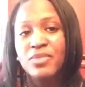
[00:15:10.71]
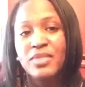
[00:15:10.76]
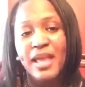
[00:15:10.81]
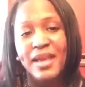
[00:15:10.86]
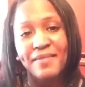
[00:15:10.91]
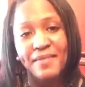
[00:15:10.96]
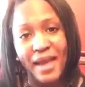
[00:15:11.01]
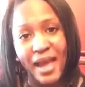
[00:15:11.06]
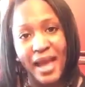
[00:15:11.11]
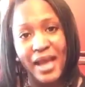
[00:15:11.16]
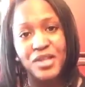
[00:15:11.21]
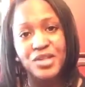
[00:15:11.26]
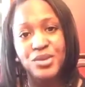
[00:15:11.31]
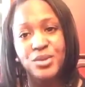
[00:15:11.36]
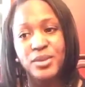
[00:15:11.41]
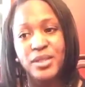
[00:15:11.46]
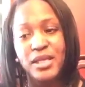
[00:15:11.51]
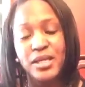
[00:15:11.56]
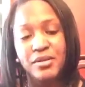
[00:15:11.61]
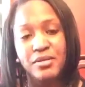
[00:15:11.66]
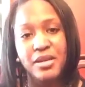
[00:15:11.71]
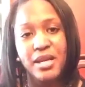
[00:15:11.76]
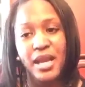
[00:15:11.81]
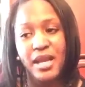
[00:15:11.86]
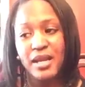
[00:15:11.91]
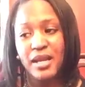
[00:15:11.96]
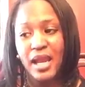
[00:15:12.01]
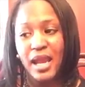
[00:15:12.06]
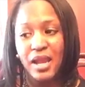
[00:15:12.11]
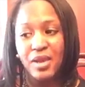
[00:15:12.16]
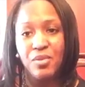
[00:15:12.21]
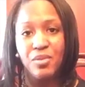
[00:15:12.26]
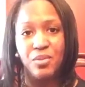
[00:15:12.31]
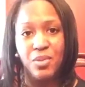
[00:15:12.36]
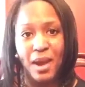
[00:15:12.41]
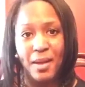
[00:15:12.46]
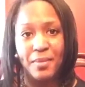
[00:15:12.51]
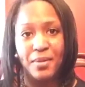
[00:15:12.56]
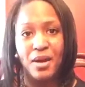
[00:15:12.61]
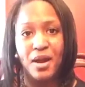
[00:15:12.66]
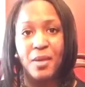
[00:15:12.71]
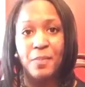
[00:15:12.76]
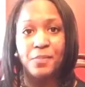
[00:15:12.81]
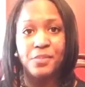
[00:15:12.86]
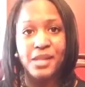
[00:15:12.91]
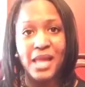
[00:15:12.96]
they've actually created a webinar